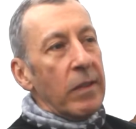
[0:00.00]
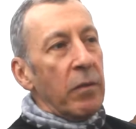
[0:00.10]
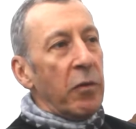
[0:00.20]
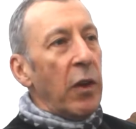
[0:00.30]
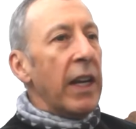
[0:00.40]

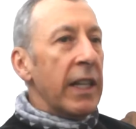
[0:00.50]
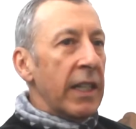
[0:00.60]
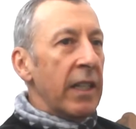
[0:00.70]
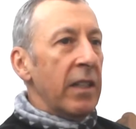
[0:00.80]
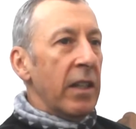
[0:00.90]
for
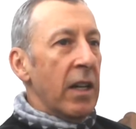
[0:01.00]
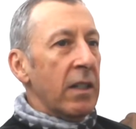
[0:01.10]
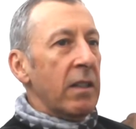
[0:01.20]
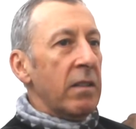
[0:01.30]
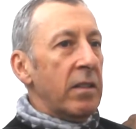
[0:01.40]
any
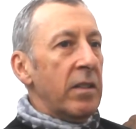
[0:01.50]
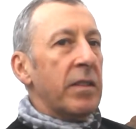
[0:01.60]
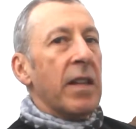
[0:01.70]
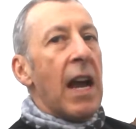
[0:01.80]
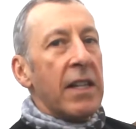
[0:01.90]
young
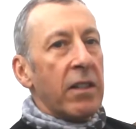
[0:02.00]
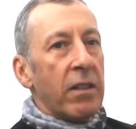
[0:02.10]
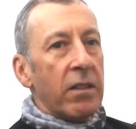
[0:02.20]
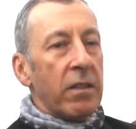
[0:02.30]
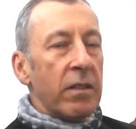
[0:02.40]

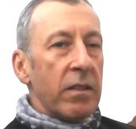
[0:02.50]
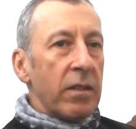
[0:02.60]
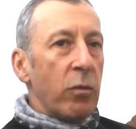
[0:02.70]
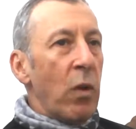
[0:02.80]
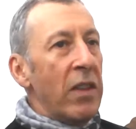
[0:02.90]
designer,
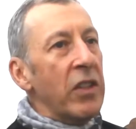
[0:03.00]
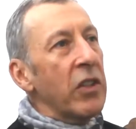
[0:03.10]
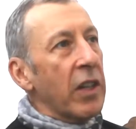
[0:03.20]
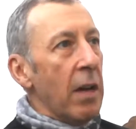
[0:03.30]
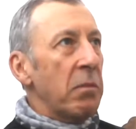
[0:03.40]
whether you
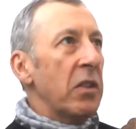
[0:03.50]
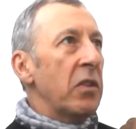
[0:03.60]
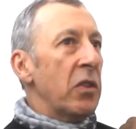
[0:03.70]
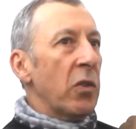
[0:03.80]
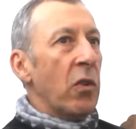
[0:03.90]
come to
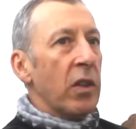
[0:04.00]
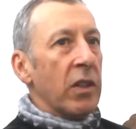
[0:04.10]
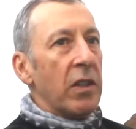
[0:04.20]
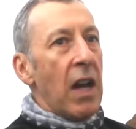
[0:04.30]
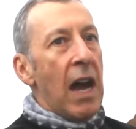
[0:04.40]
New York
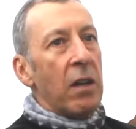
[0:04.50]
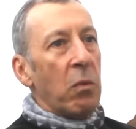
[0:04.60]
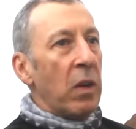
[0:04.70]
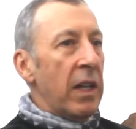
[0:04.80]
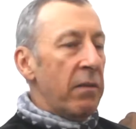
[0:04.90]
or not, or
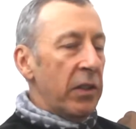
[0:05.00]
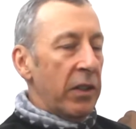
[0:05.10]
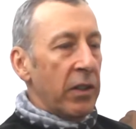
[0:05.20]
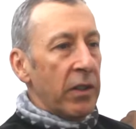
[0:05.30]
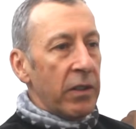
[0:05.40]
whatever
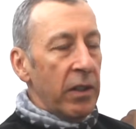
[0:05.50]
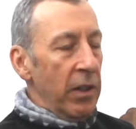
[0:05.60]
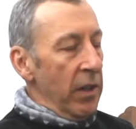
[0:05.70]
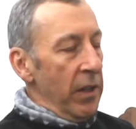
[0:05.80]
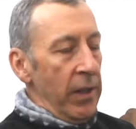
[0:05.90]
you're
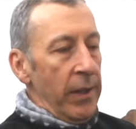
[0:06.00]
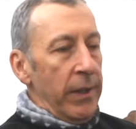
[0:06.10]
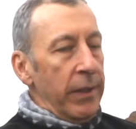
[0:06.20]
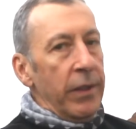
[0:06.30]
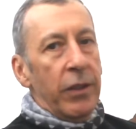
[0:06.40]

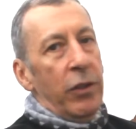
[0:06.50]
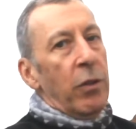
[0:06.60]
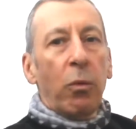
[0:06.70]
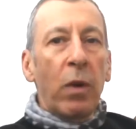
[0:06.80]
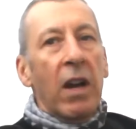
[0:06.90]

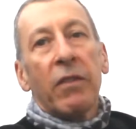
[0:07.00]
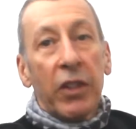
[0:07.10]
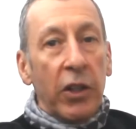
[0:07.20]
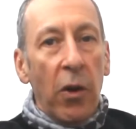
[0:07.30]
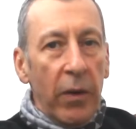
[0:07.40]
wherever you're
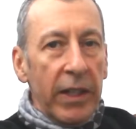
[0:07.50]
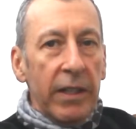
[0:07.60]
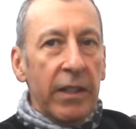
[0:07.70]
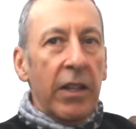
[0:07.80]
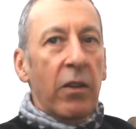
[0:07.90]
going,
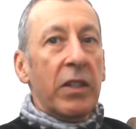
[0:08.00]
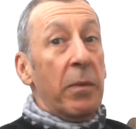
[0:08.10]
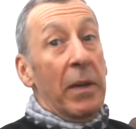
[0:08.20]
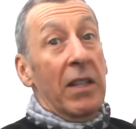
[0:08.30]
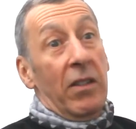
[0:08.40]
it
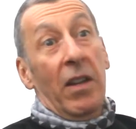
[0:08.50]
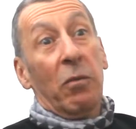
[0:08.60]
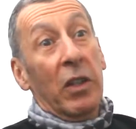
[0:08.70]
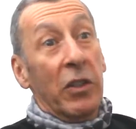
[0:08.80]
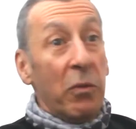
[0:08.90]
depends on
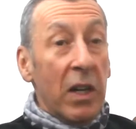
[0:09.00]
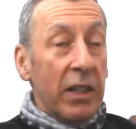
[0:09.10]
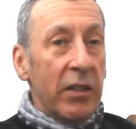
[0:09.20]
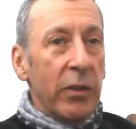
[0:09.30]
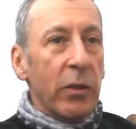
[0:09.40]
what you want
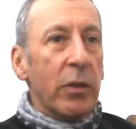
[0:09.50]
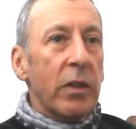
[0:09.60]
to do.